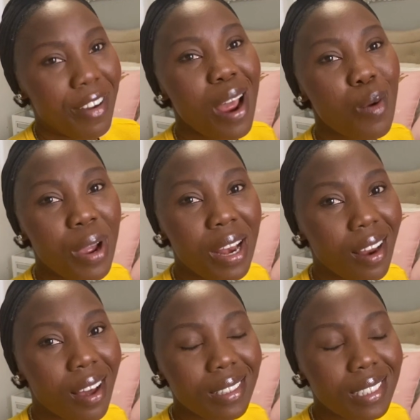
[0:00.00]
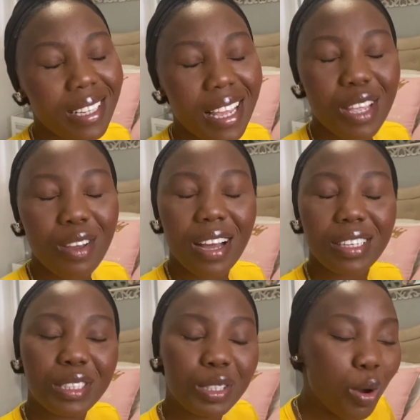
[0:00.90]
fat weight loss thank you
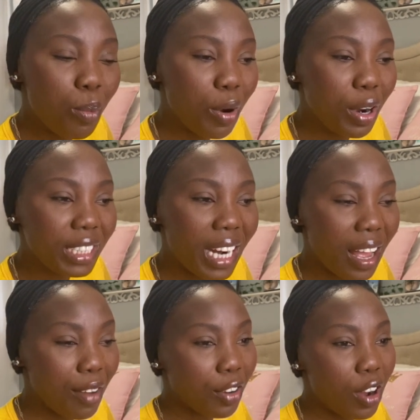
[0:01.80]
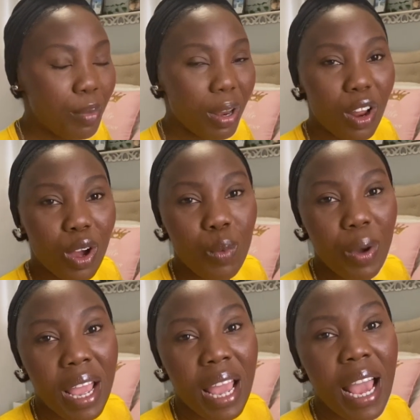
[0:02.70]
guys so much i have come a long
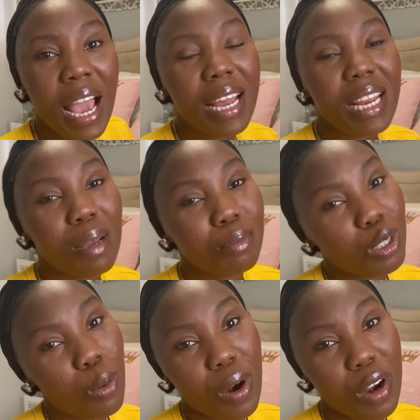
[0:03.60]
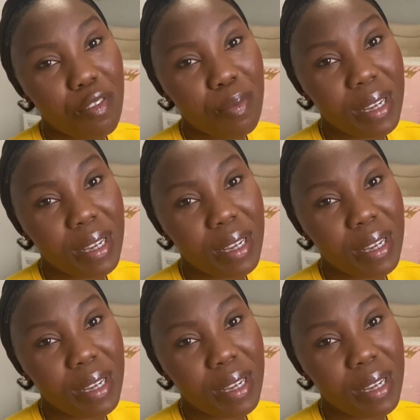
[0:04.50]
way and i am so proud of